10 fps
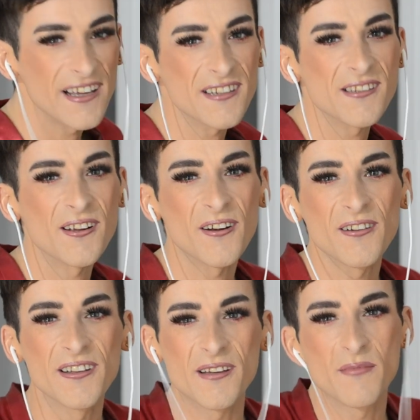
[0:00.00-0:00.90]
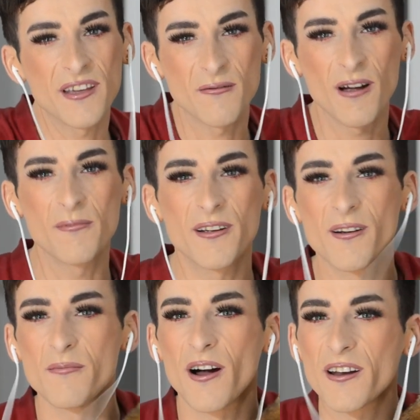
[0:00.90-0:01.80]
like circling me, rubbing
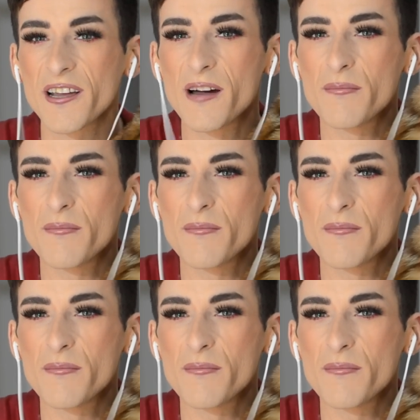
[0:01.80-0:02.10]
her body